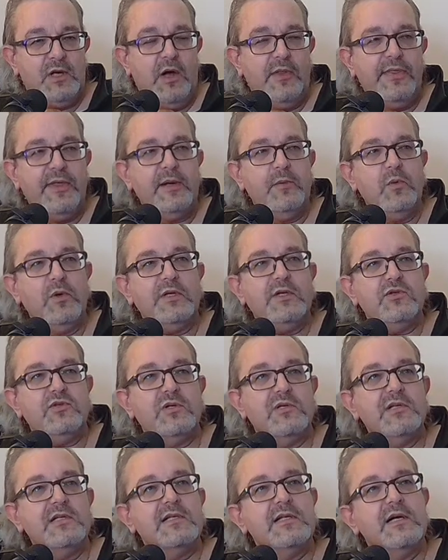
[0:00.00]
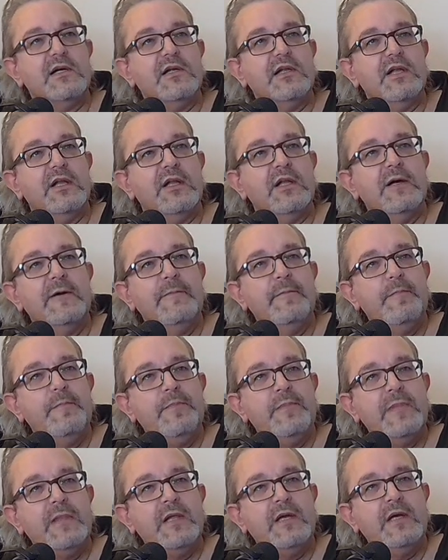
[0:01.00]
I think what he should have done,
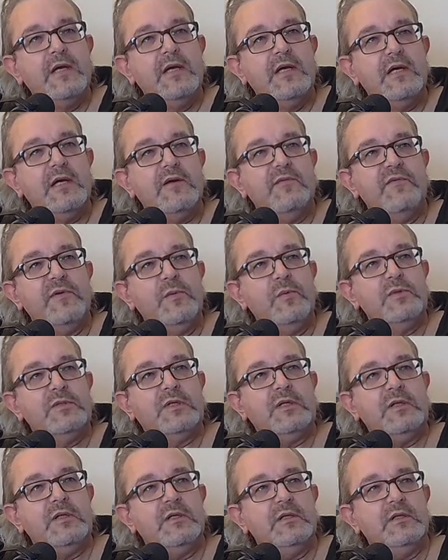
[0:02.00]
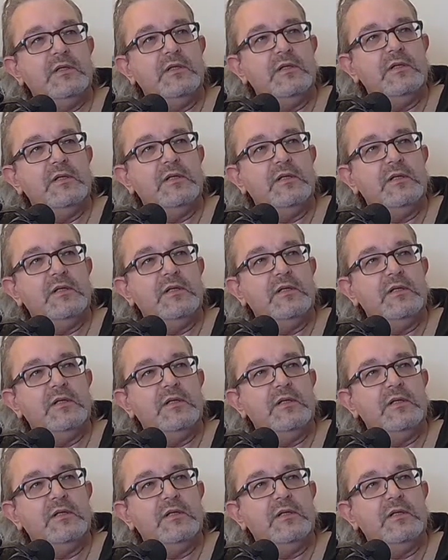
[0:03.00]
if he was going to